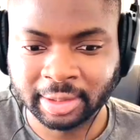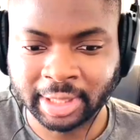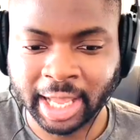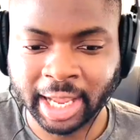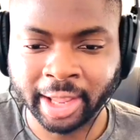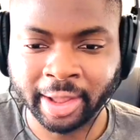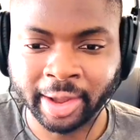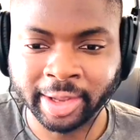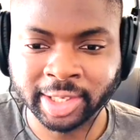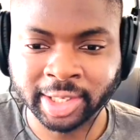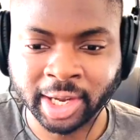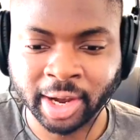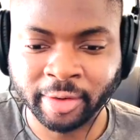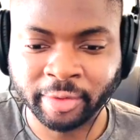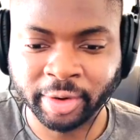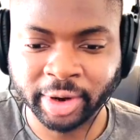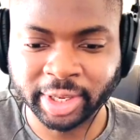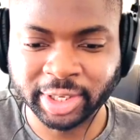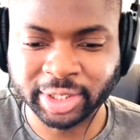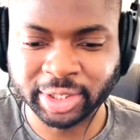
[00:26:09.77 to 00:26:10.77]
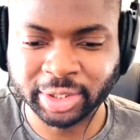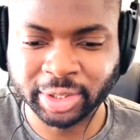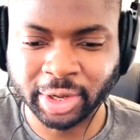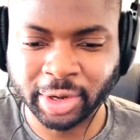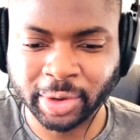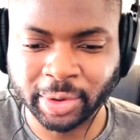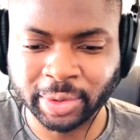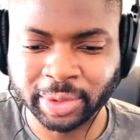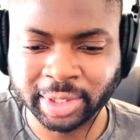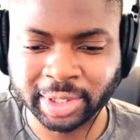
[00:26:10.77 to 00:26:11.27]
That guy's covering his
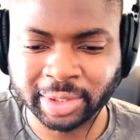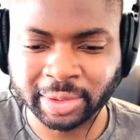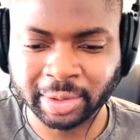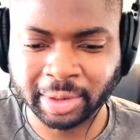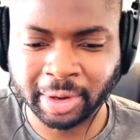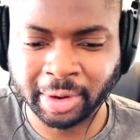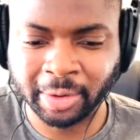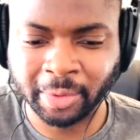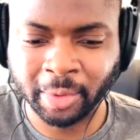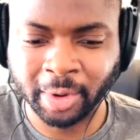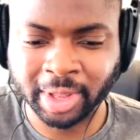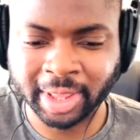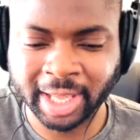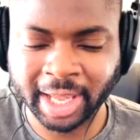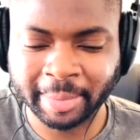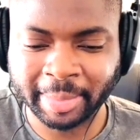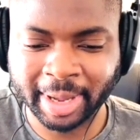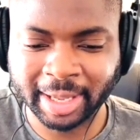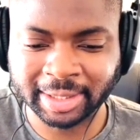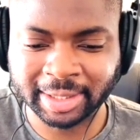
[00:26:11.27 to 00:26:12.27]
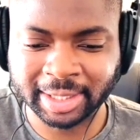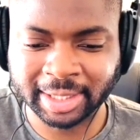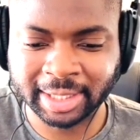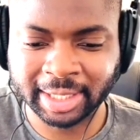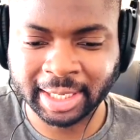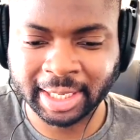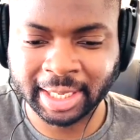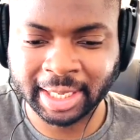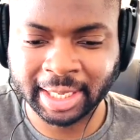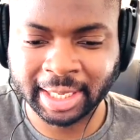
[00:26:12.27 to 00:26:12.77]
nose. Oh, what are they about to
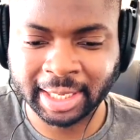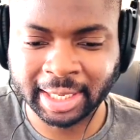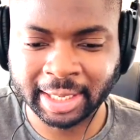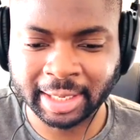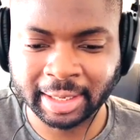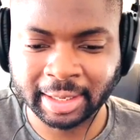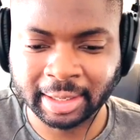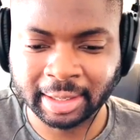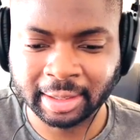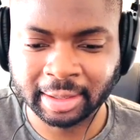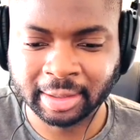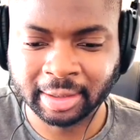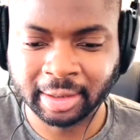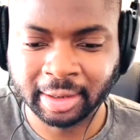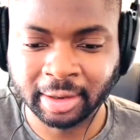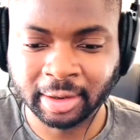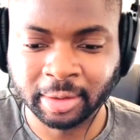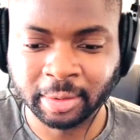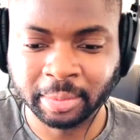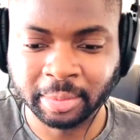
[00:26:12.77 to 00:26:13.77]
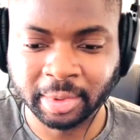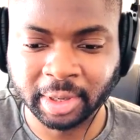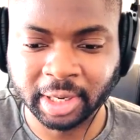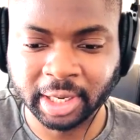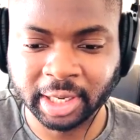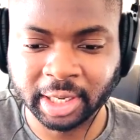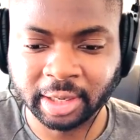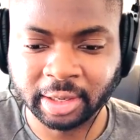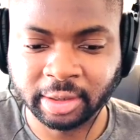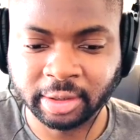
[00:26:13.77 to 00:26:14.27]
see here? Oh
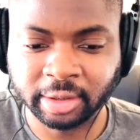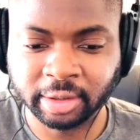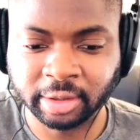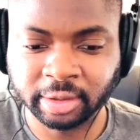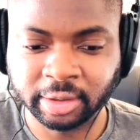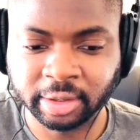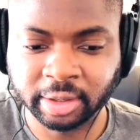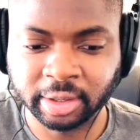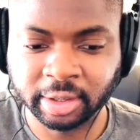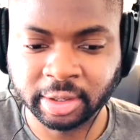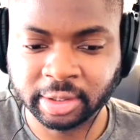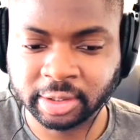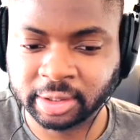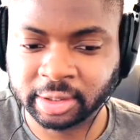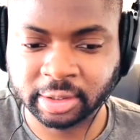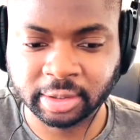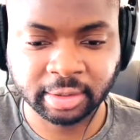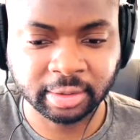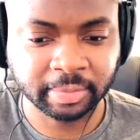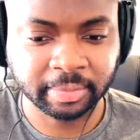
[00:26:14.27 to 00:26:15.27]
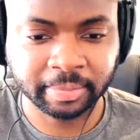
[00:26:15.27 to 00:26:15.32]
my goodness.